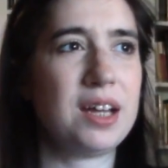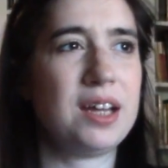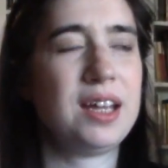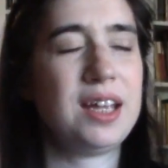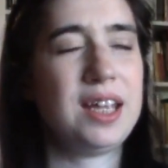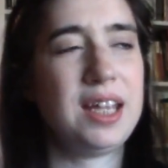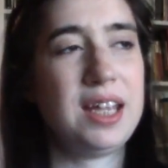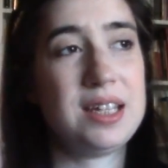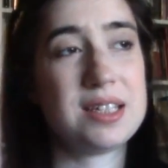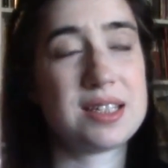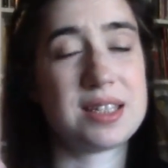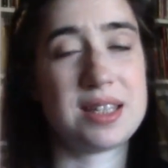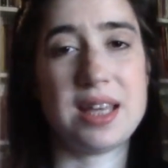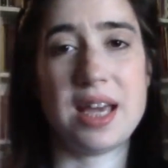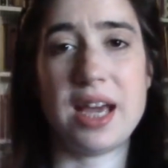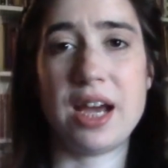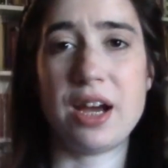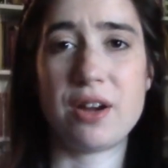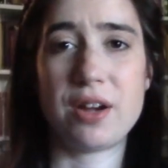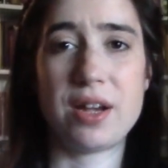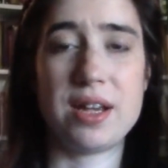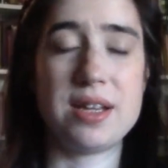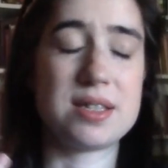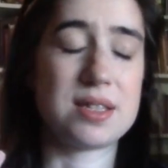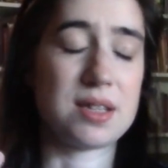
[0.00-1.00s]
He's
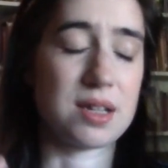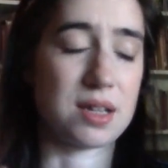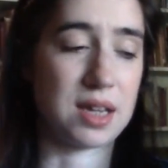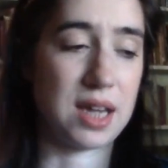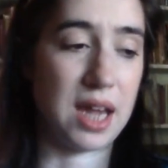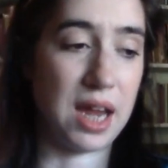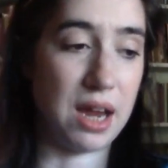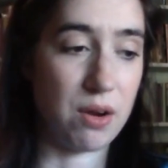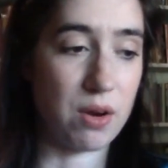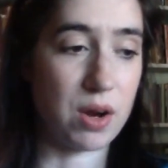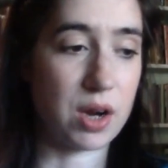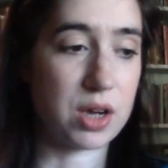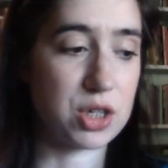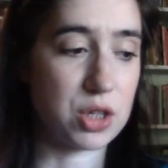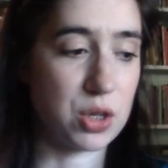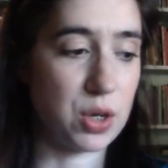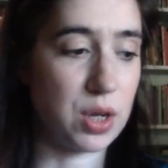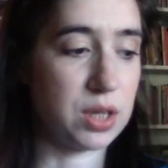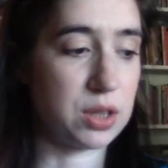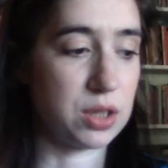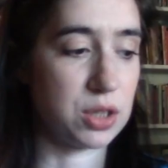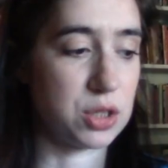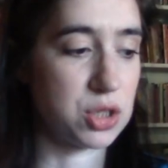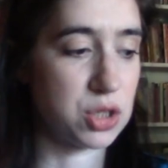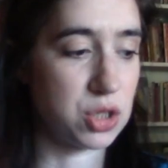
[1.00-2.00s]
there, he's a character
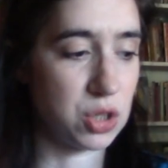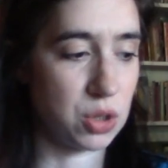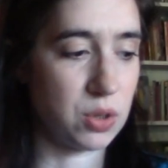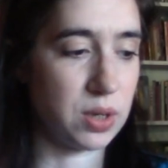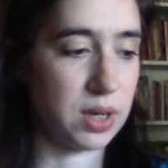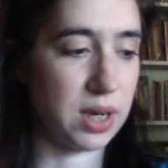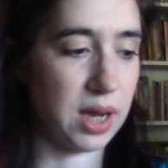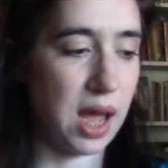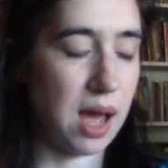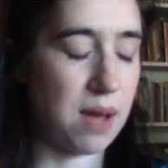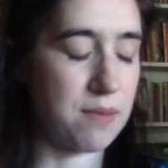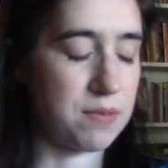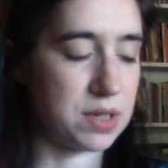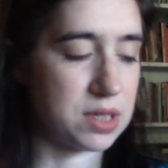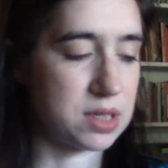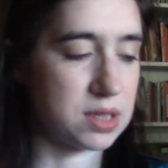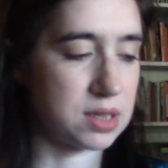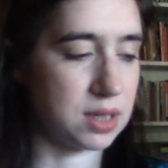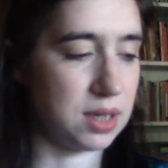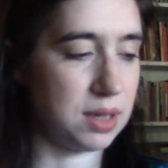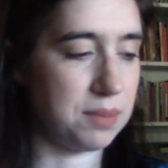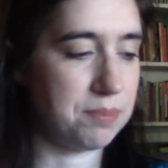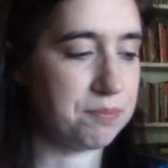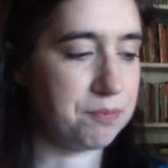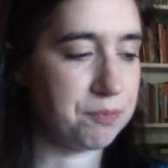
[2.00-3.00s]
in the story,
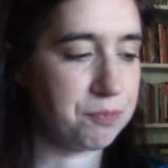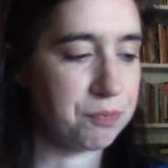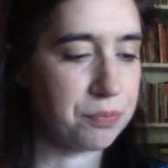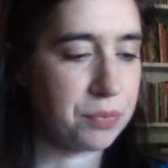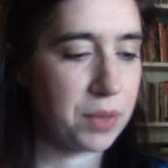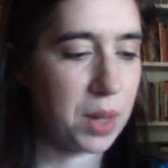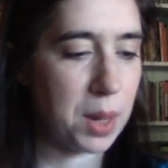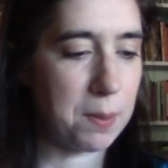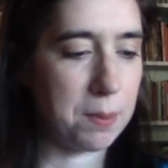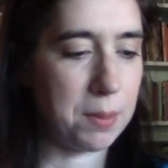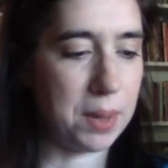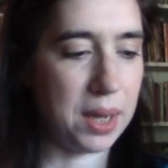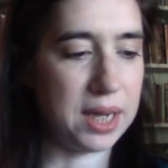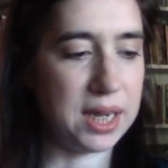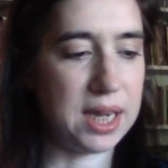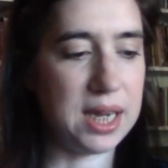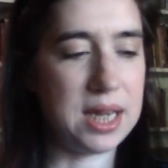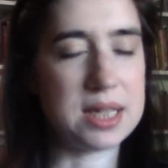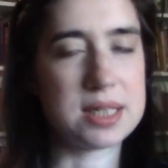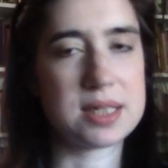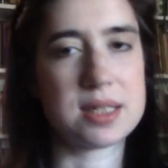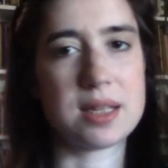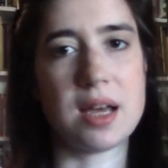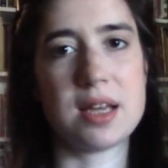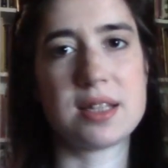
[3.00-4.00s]
obviously, but
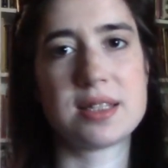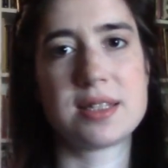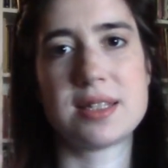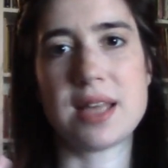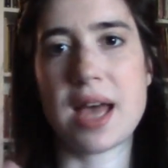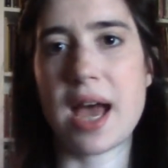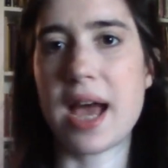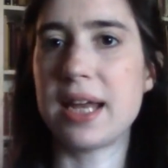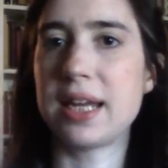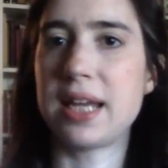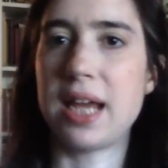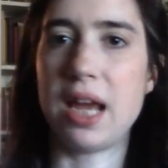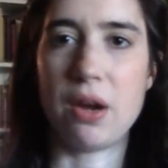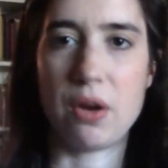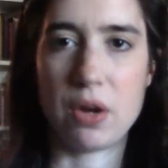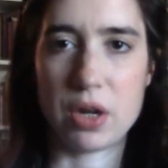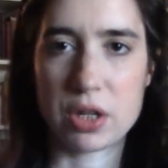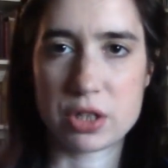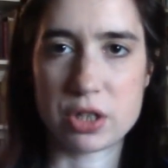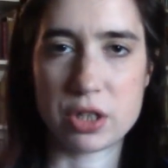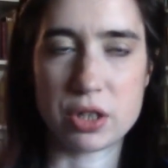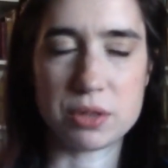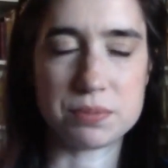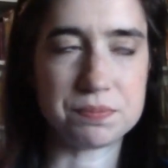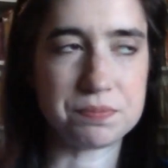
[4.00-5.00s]
he's a side
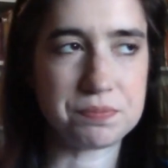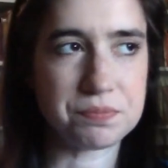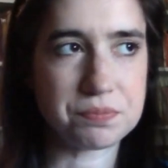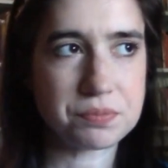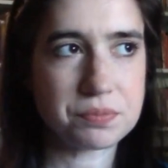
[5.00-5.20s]
character.